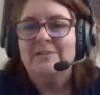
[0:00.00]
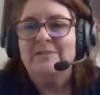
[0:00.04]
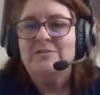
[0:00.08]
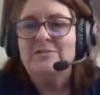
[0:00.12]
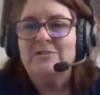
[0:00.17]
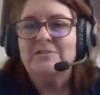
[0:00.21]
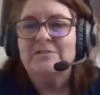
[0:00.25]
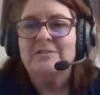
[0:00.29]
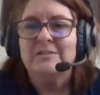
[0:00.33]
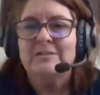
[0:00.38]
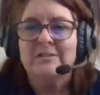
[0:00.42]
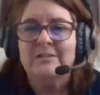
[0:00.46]
It's
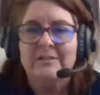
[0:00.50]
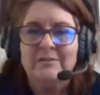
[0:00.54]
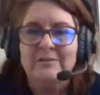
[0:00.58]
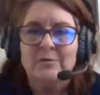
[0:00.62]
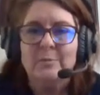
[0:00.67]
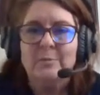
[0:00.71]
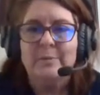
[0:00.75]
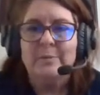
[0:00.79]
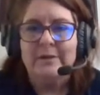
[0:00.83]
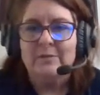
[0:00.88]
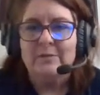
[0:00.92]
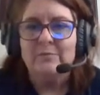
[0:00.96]
just a little
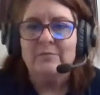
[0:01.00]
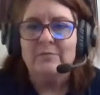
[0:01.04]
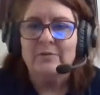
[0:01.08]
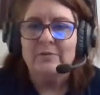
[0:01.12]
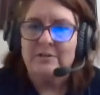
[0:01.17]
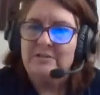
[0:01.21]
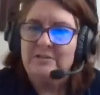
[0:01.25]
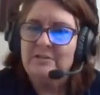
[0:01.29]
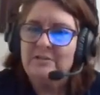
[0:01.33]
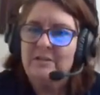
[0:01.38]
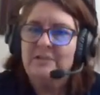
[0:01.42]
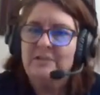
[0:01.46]
bit of
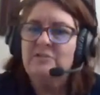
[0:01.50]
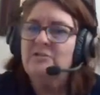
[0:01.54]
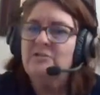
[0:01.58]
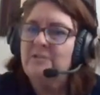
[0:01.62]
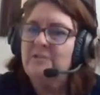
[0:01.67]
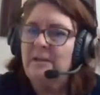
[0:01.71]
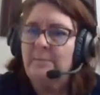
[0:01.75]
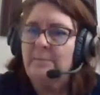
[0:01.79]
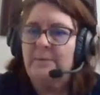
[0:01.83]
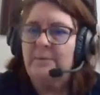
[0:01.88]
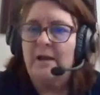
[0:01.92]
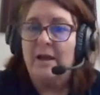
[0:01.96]
fun. So let's
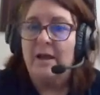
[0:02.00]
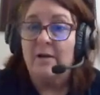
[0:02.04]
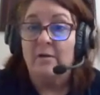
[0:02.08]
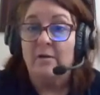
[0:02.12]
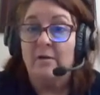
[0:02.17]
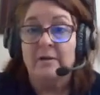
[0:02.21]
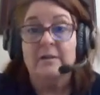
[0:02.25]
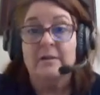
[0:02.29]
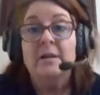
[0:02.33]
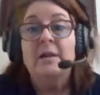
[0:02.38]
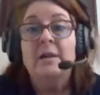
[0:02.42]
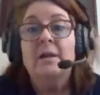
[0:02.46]
just keep an eye on
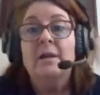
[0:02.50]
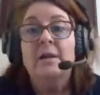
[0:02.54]
it.